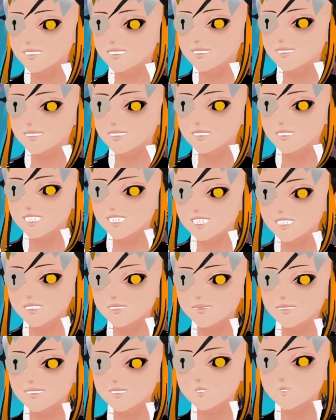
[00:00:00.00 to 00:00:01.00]
that
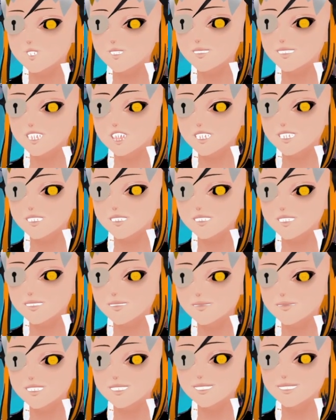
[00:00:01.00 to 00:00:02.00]
requires 2 unholy
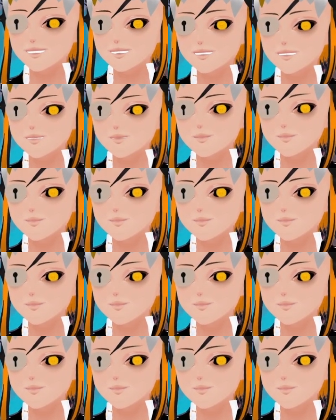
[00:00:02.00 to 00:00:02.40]
runes in